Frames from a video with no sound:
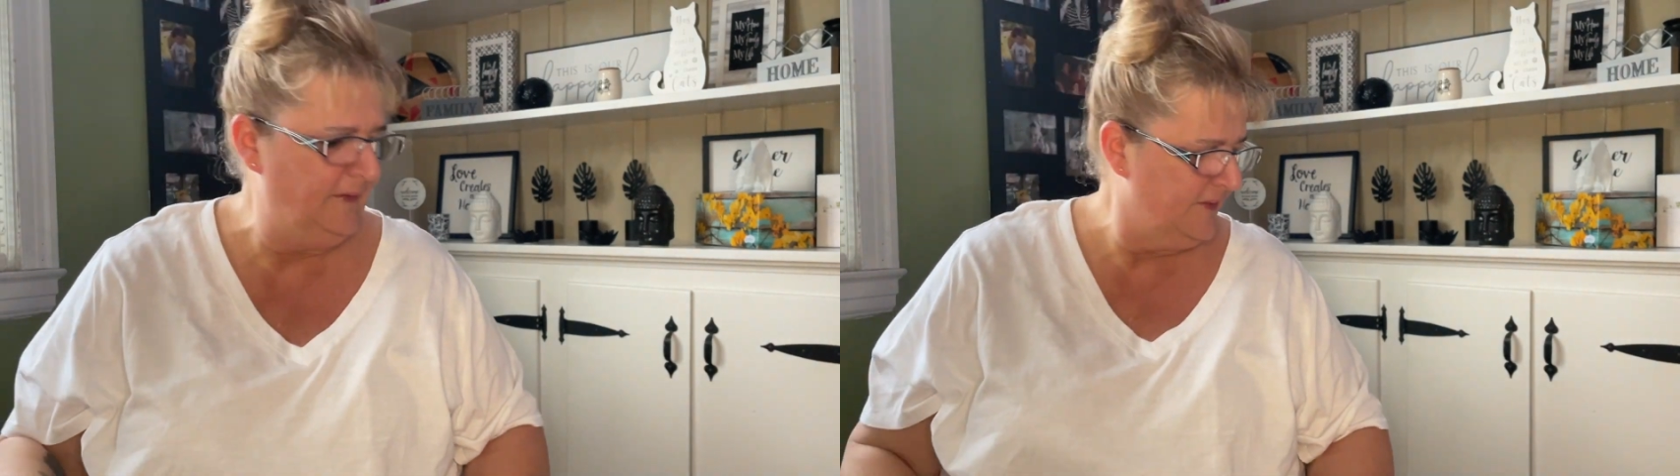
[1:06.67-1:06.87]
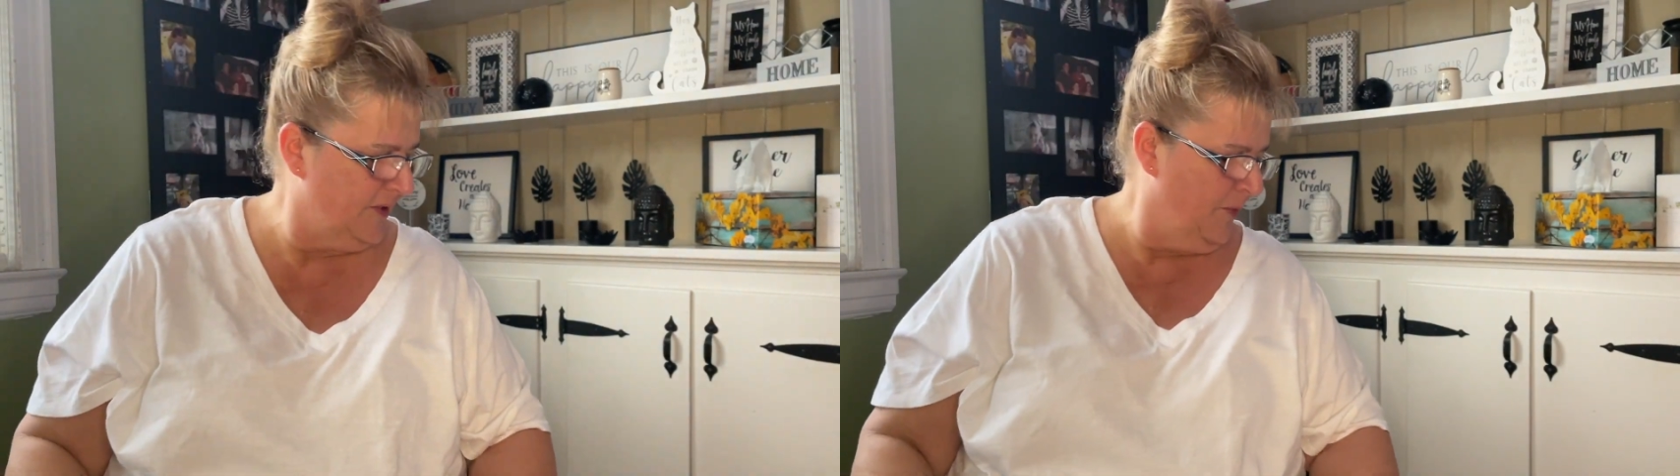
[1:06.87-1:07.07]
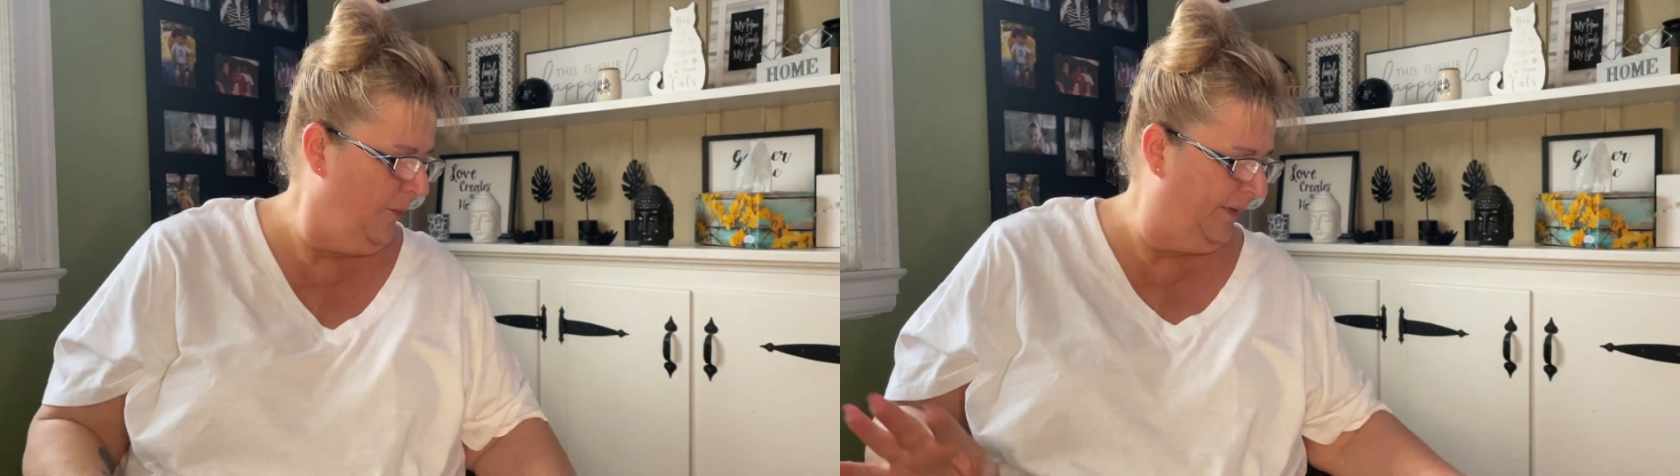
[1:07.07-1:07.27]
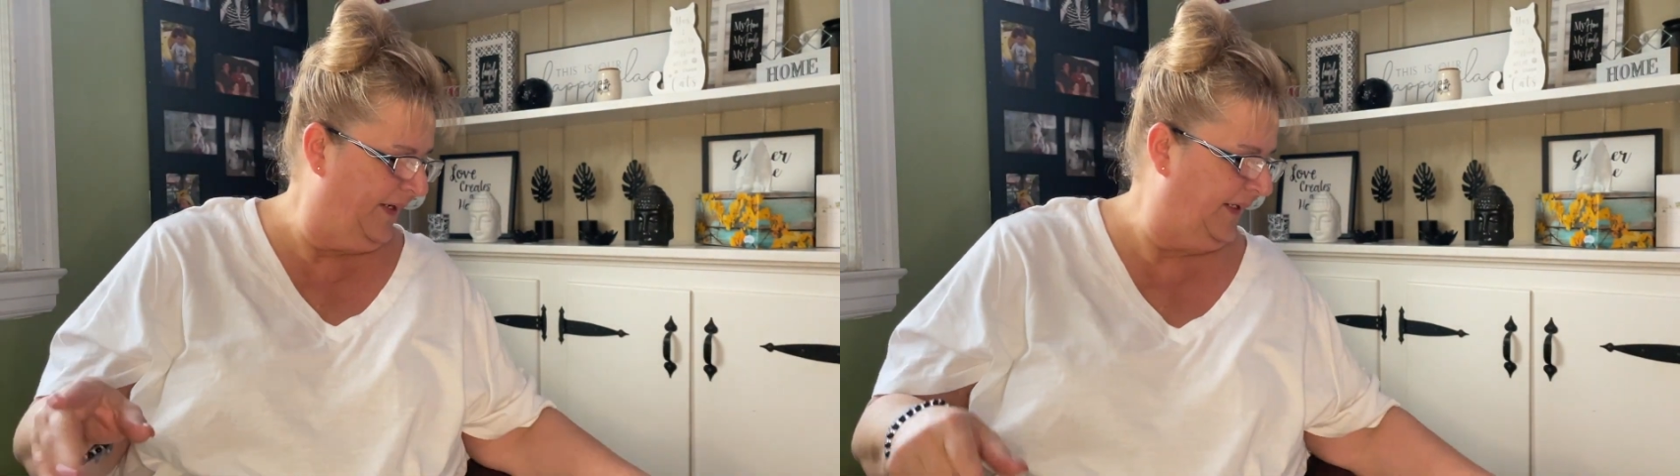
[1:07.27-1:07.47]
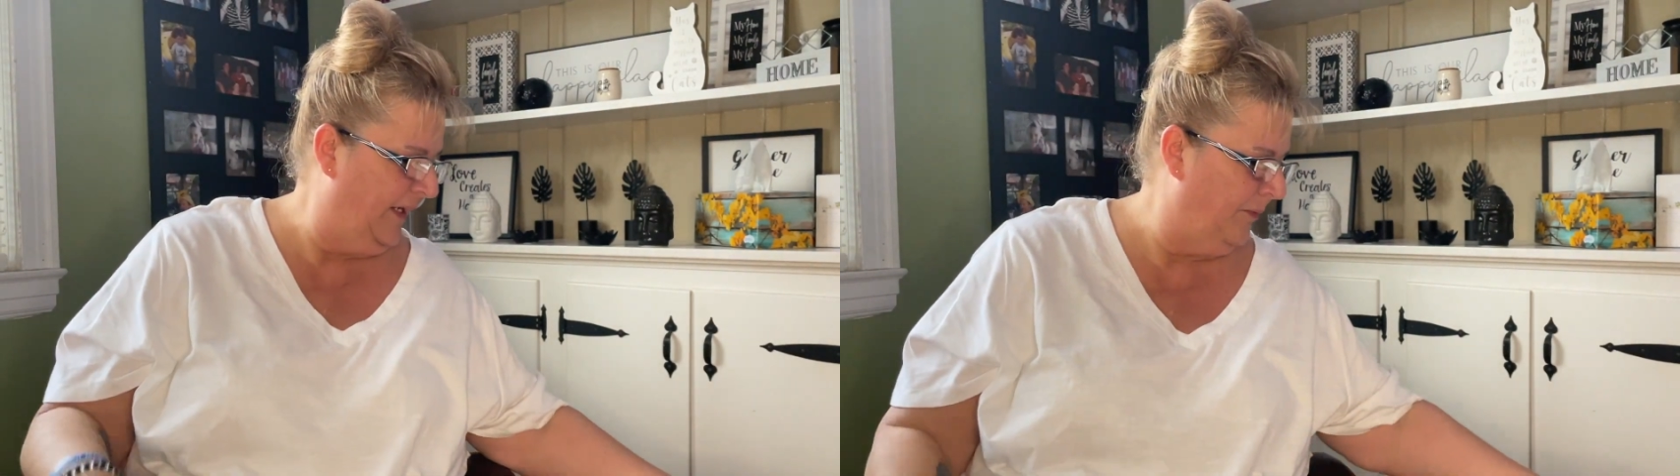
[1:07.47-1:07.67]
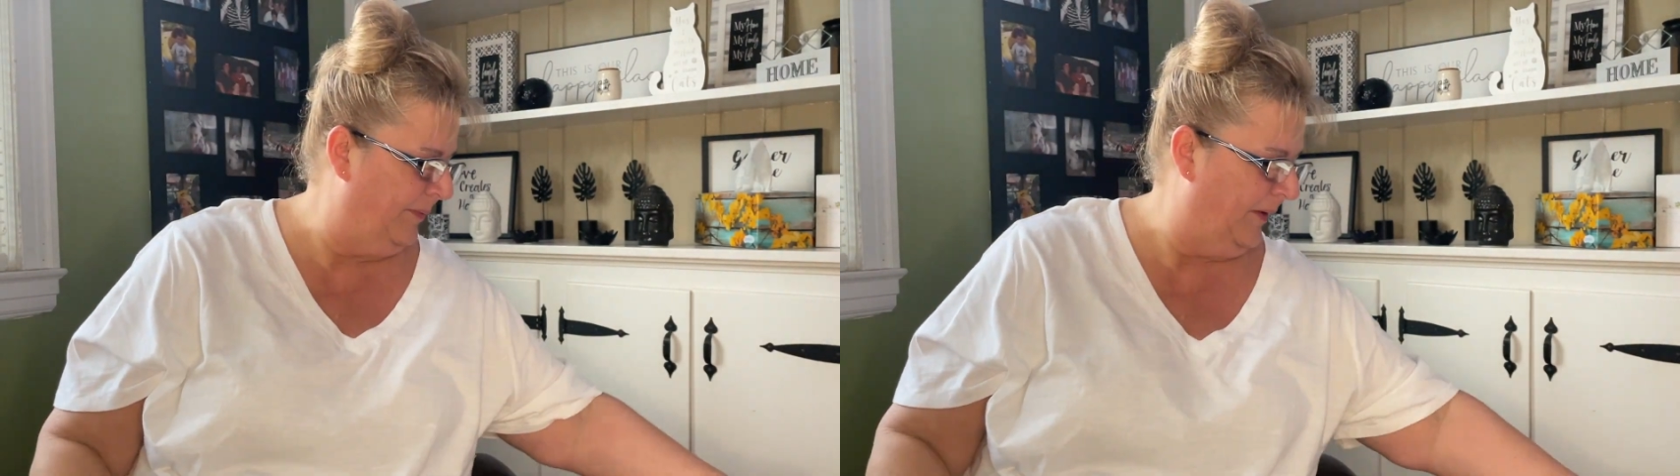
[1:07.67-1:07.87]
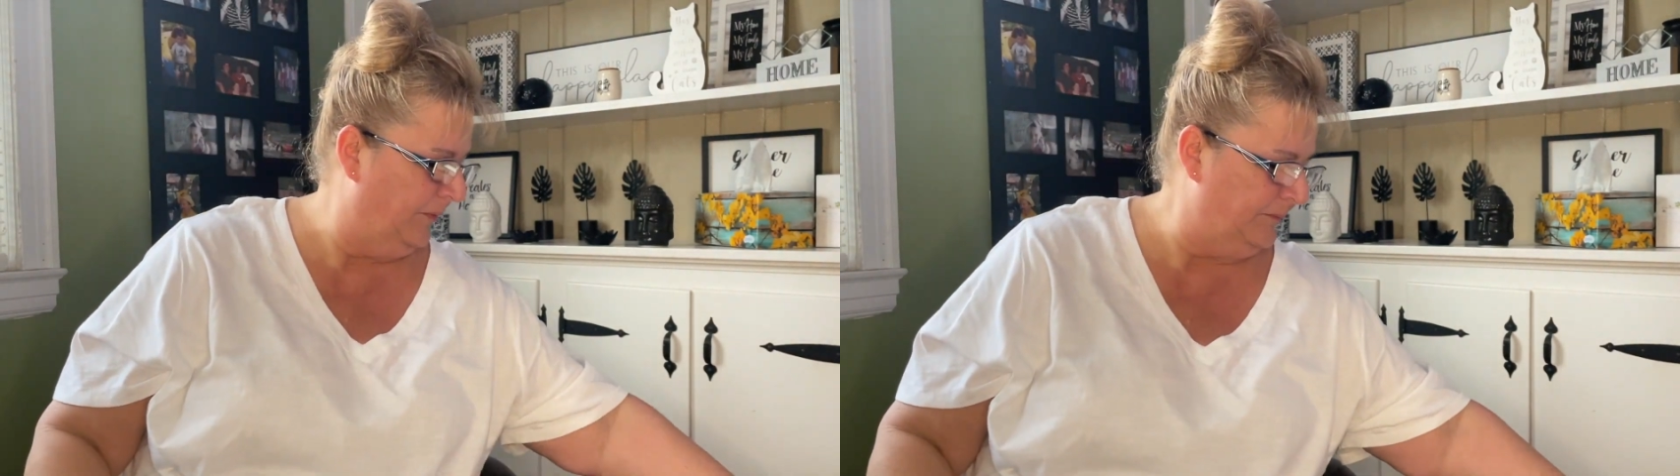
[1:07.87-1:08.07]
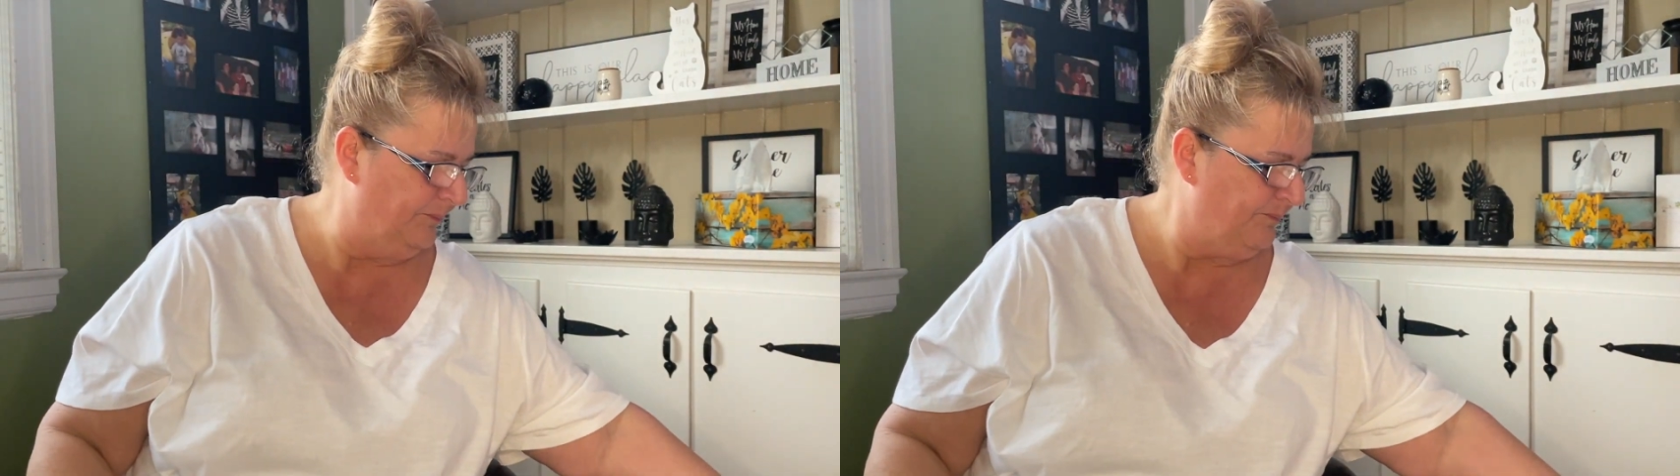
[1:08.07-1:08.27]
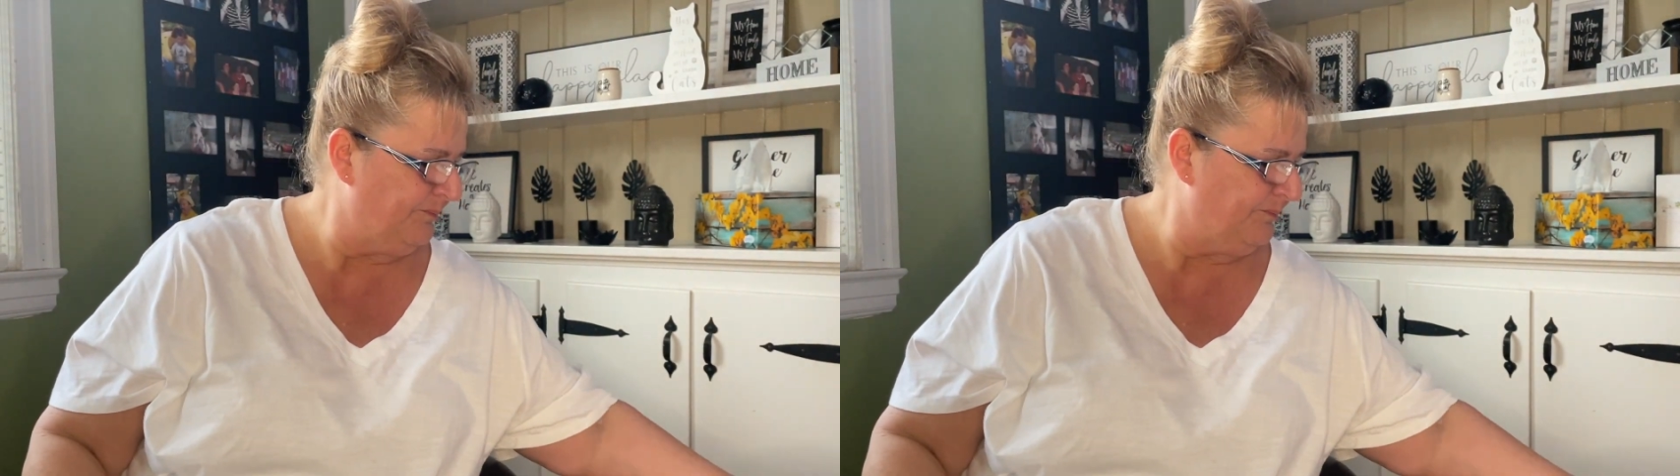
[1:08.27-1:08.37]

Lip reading: So I'm hoping I can help out.